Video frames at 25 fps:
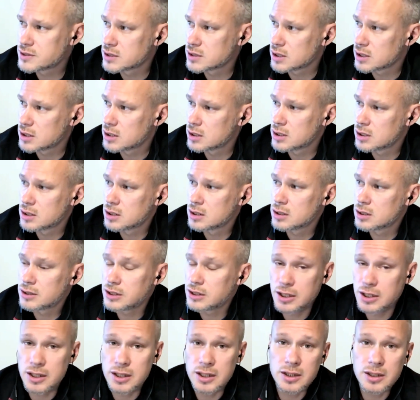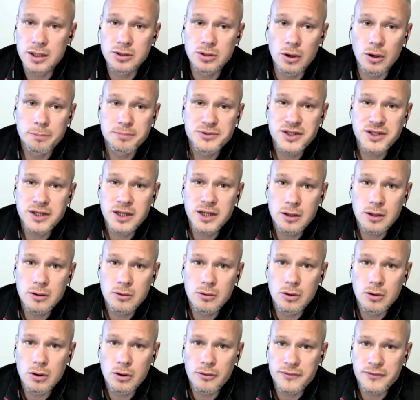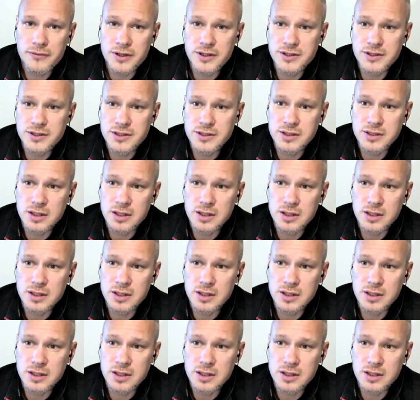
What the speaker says: the top CEO with